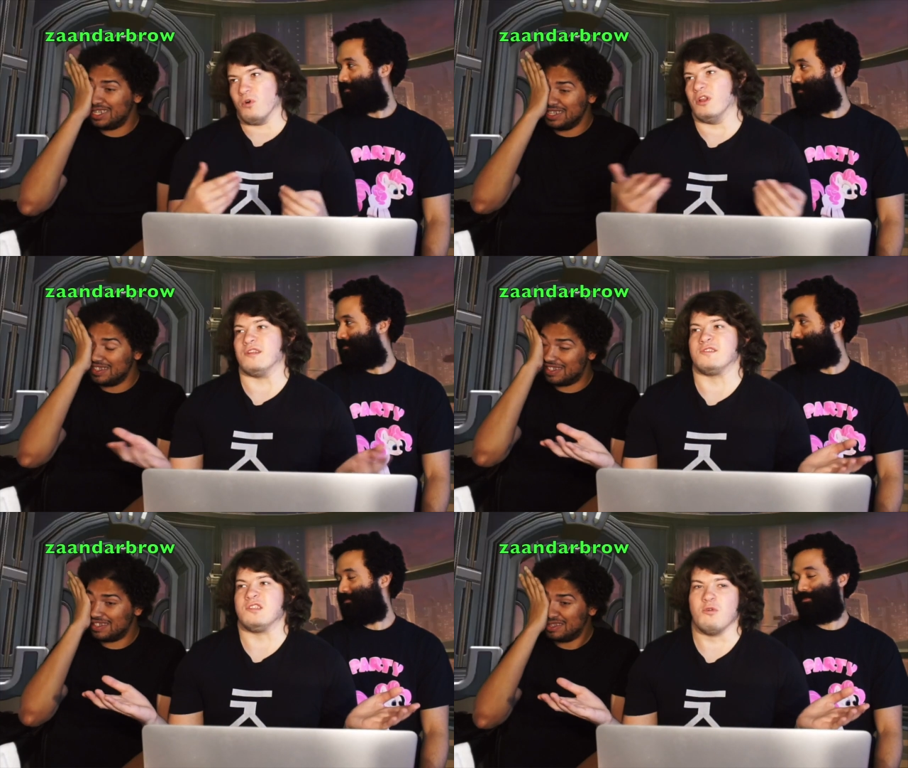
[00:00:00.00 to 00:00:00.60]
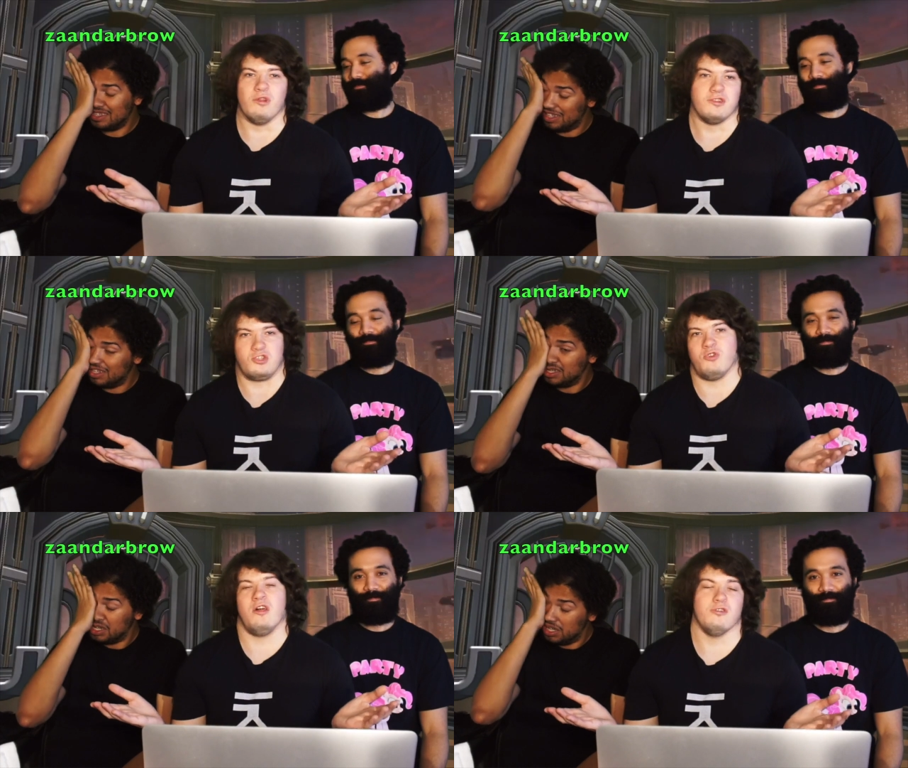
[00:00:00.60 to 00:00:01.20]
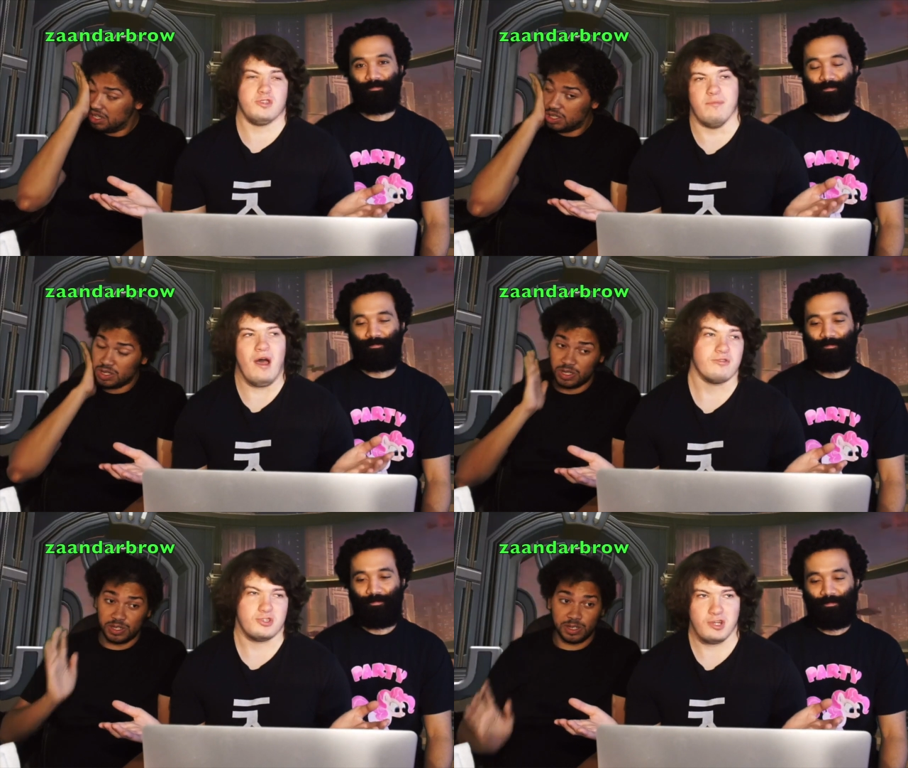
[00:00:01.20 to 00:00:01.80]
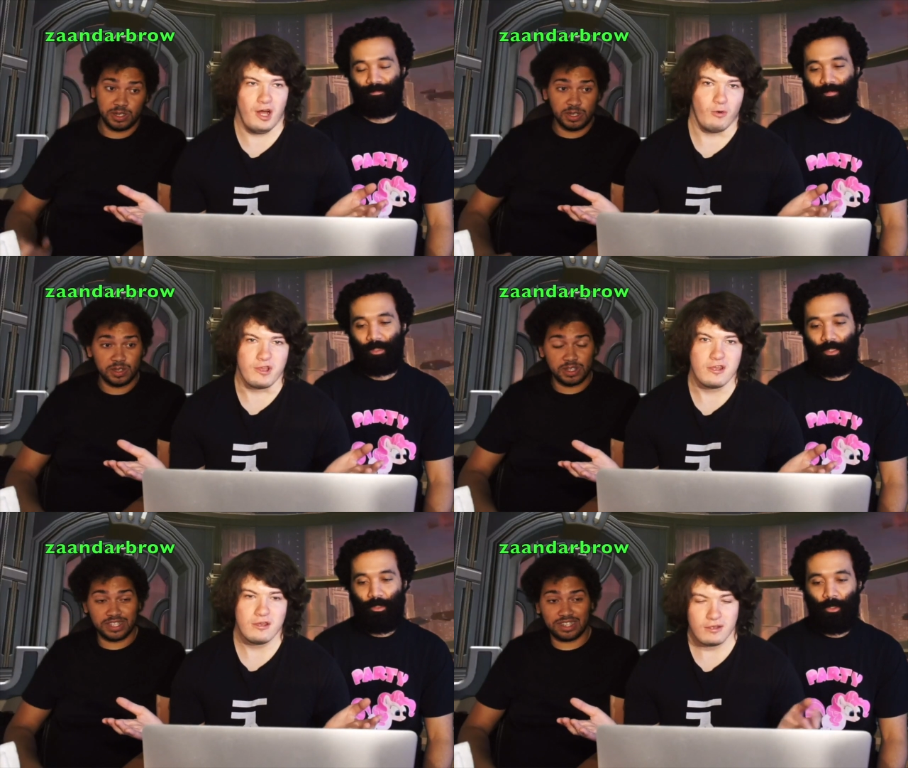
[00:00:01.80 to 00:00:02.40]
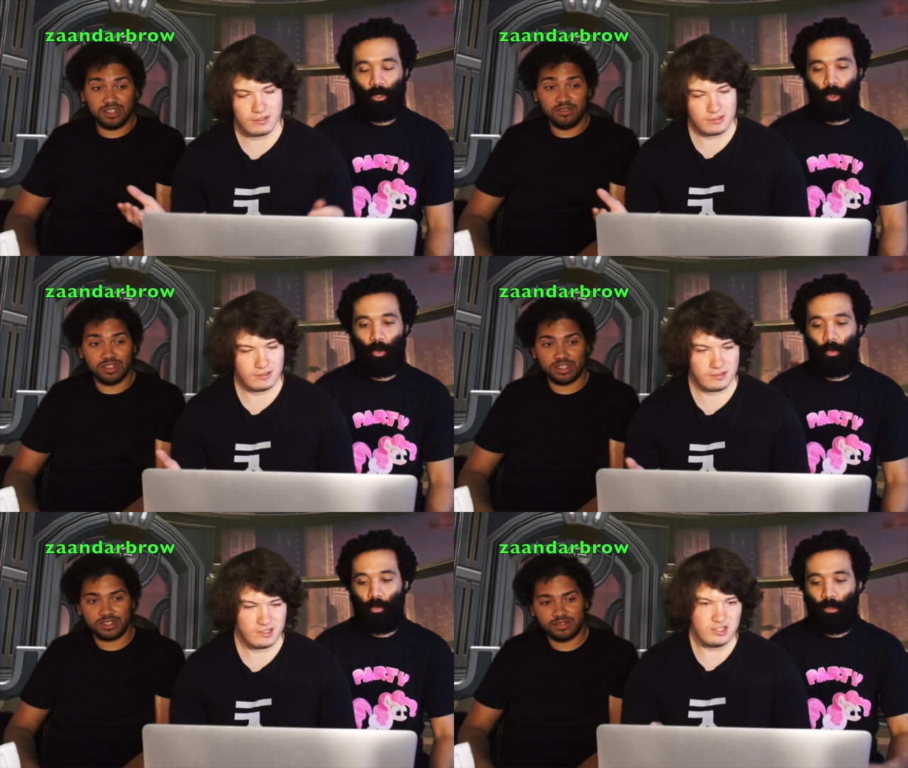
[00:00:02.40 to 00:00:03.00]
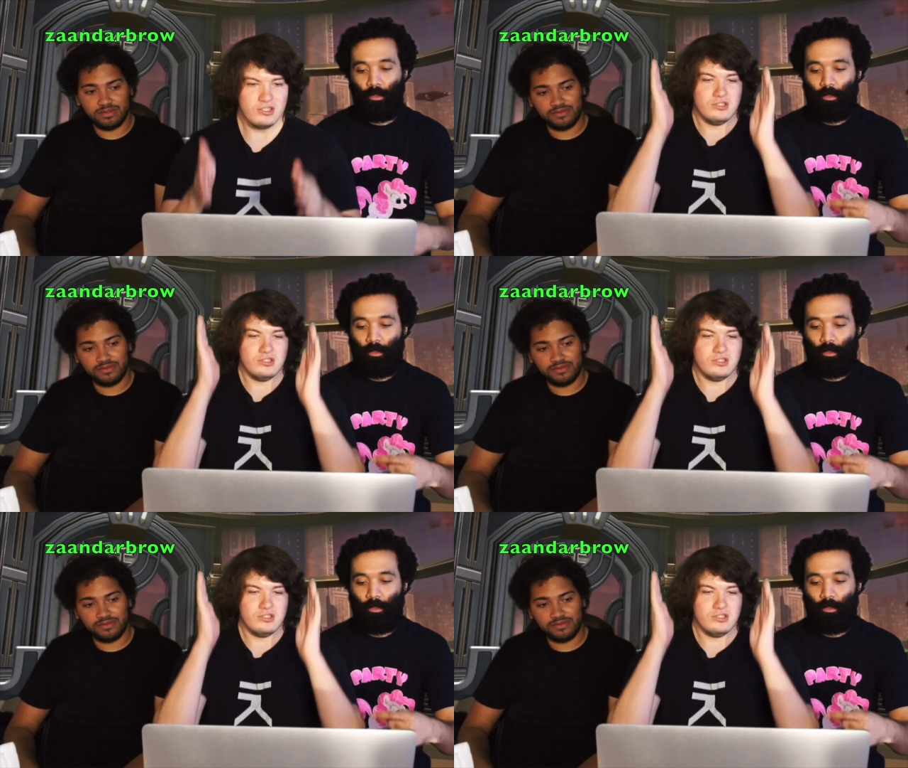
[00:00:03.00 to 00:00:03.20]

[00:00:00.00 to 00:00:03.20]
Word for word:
Speaker 1: Well, let's see what this trailer's about, shall we? Let's do it.